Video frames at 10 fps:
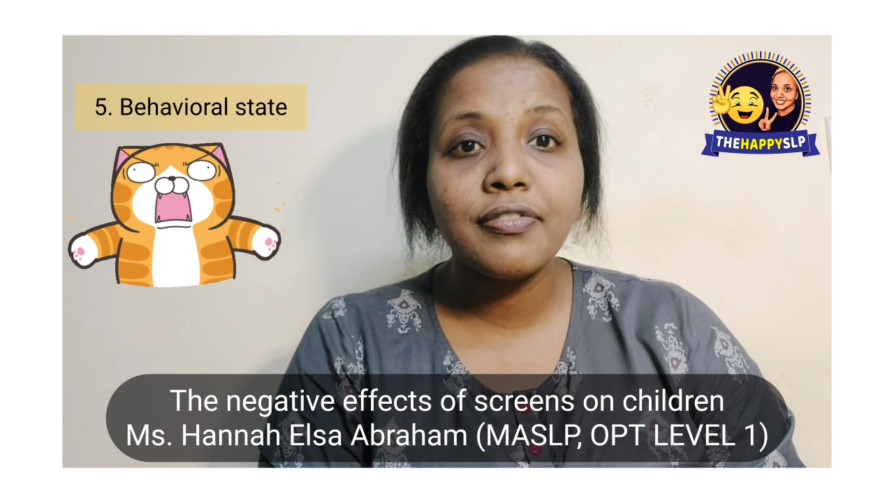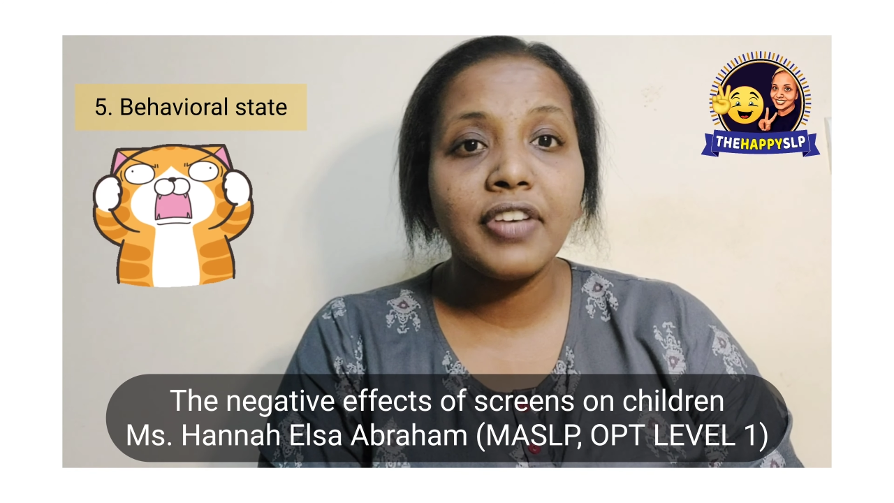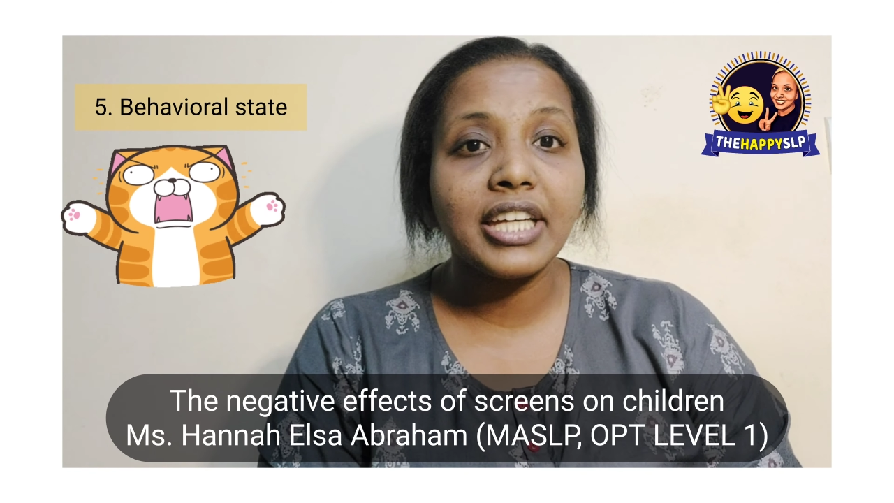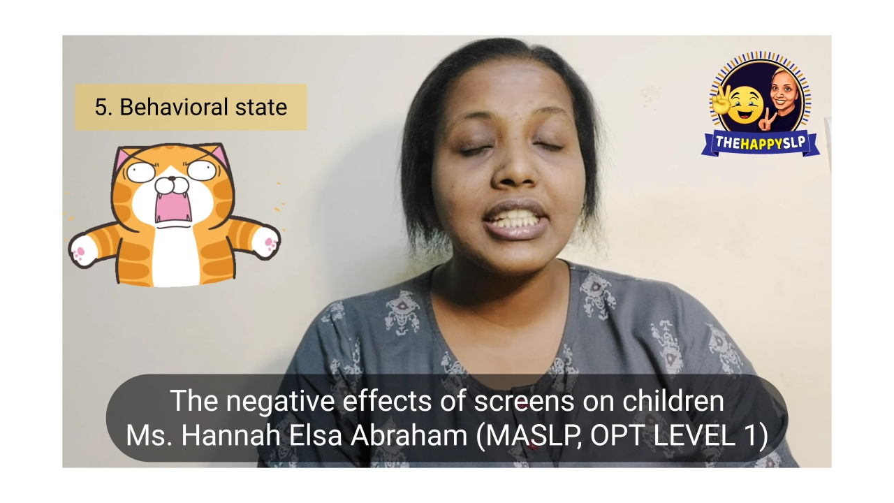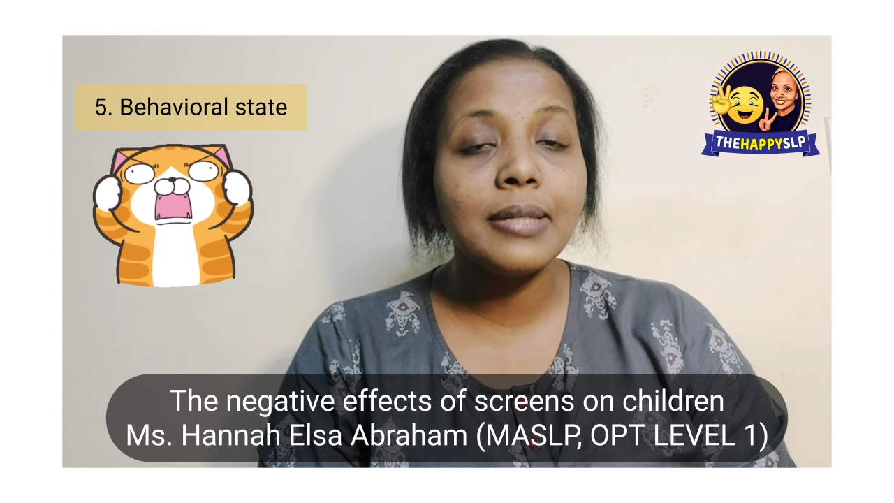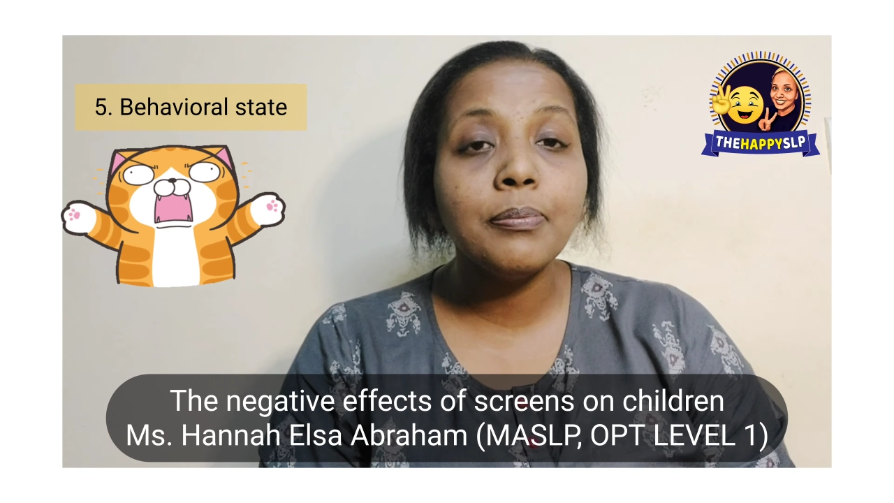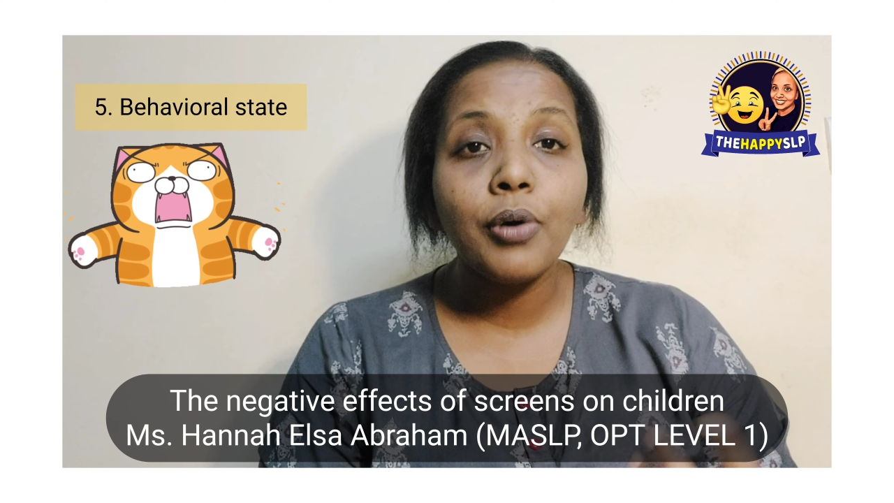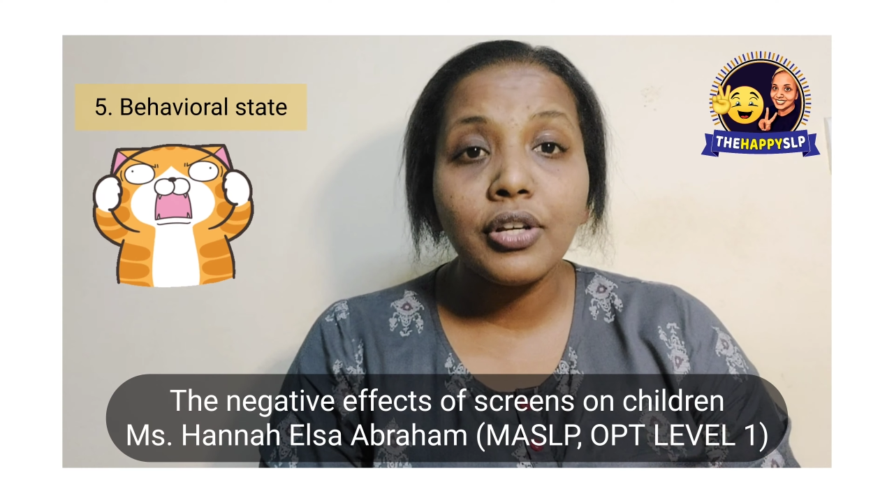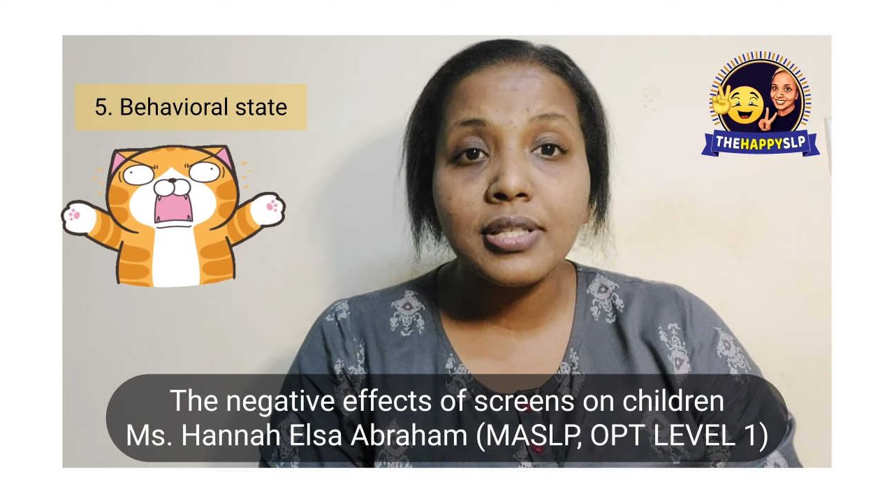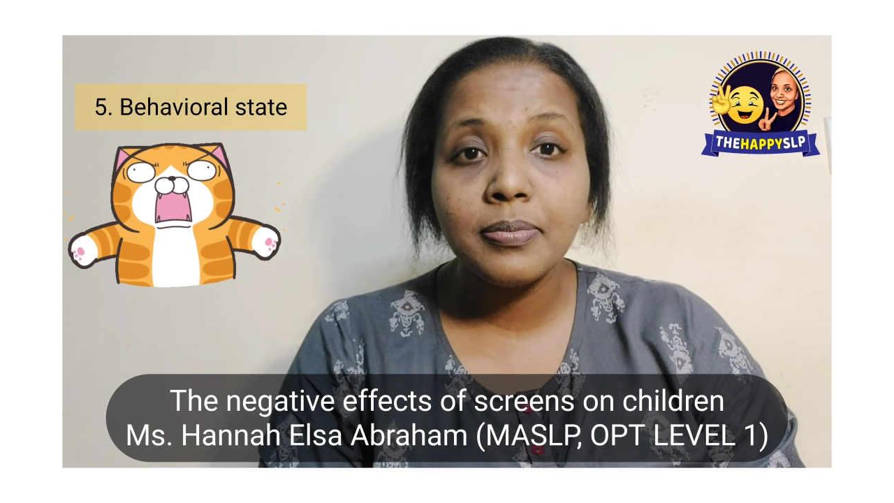find it
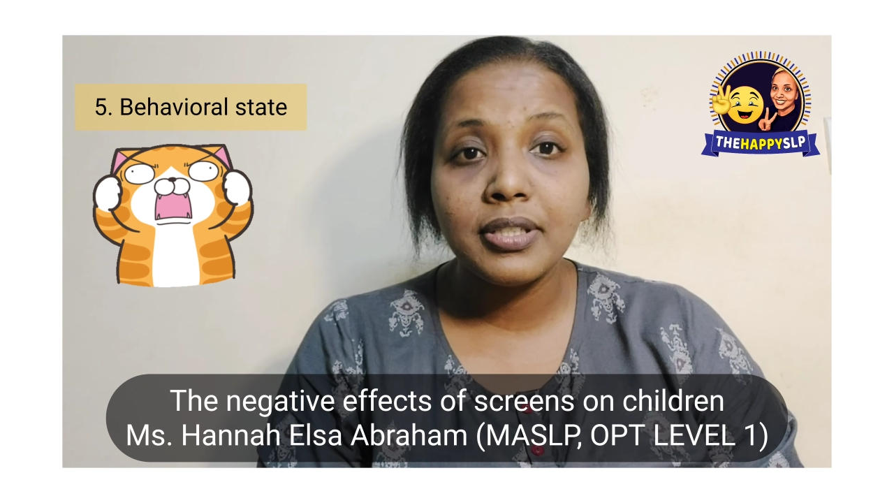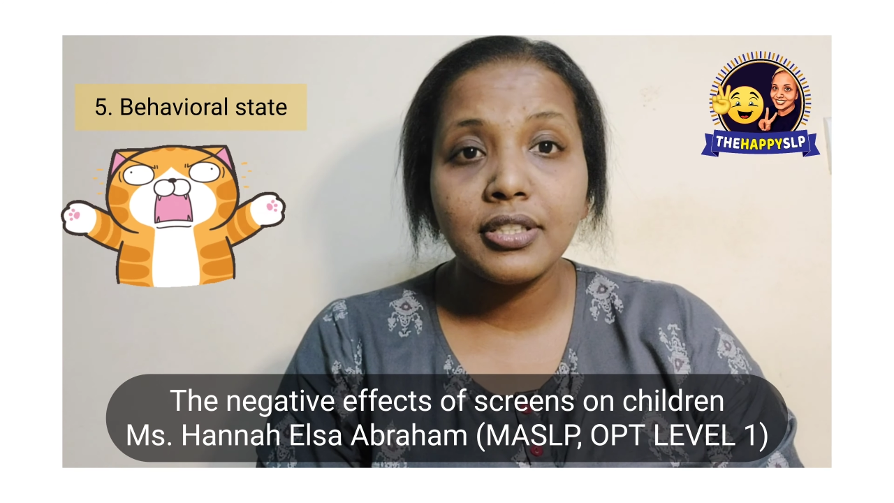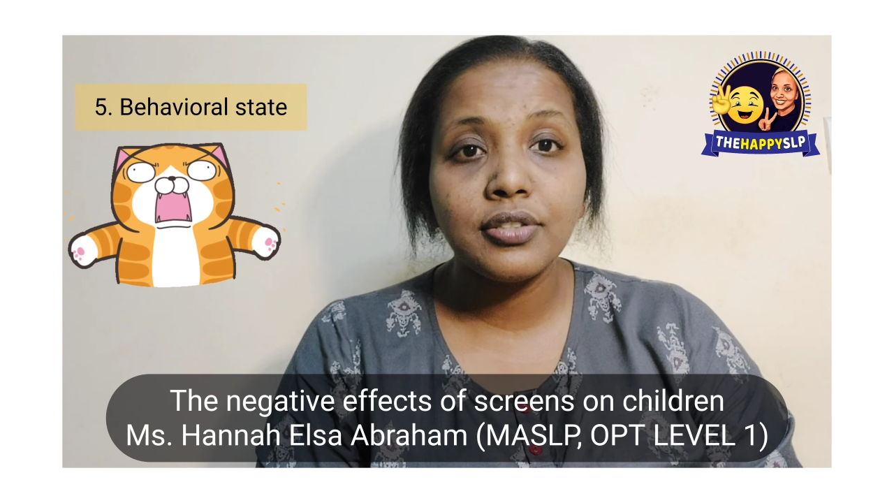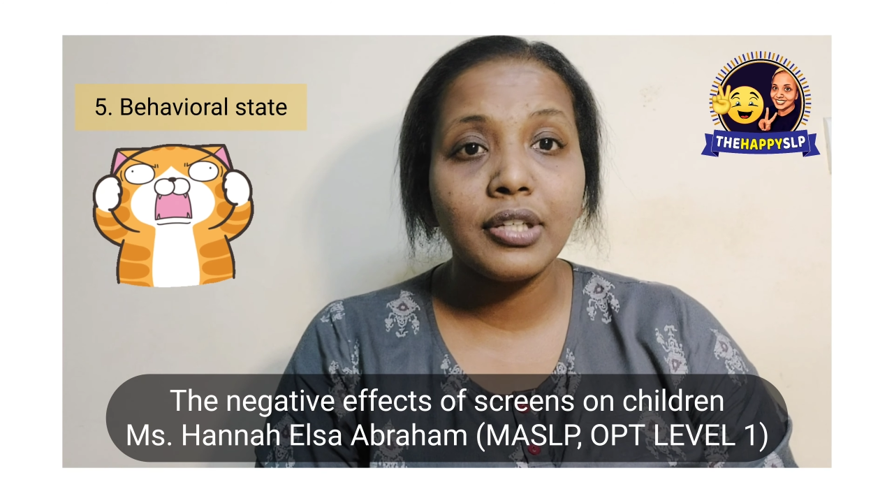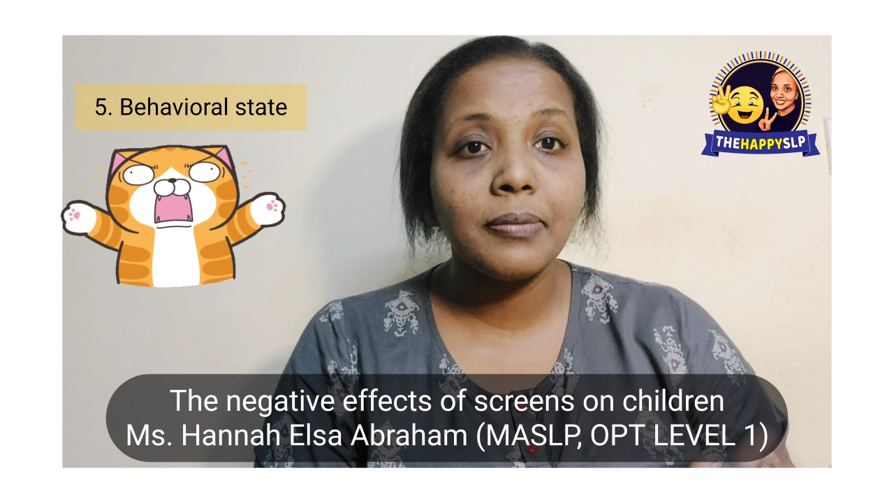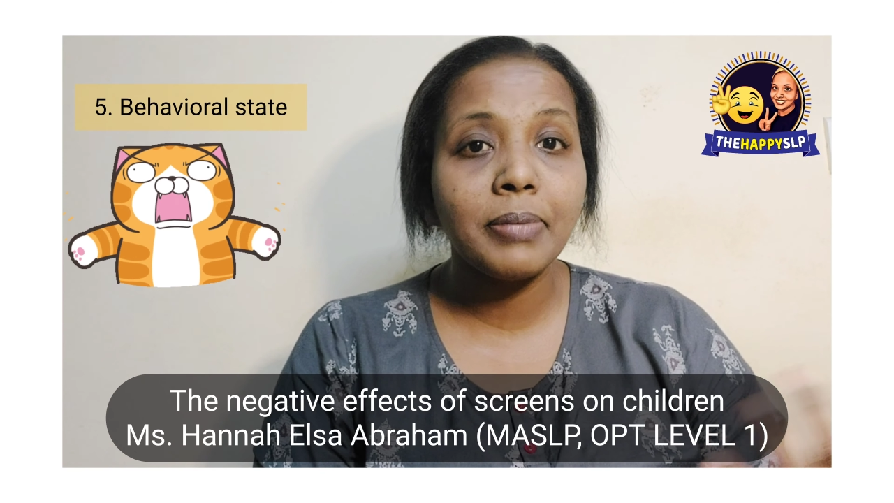impossible to